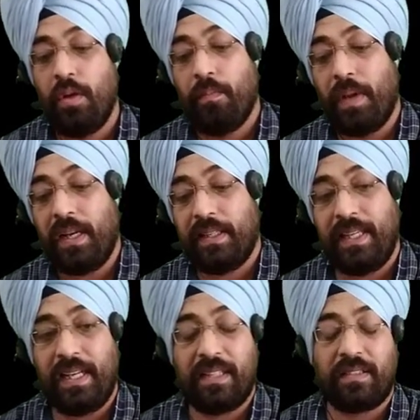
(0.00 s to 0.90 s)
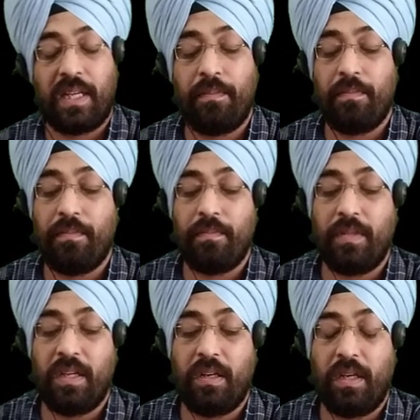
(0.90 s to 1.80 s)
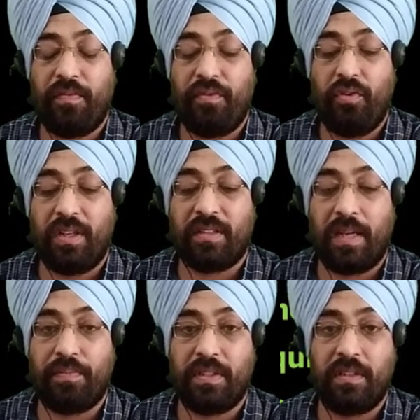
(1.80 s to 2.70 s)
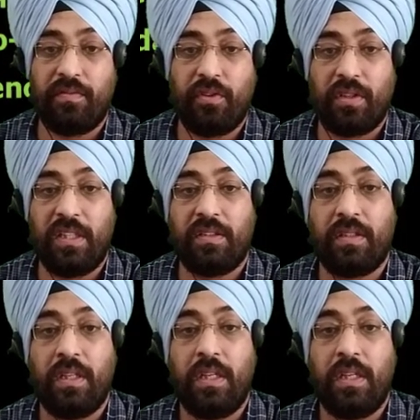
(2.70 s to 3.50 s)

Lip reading: But there are some a few exceptions for this.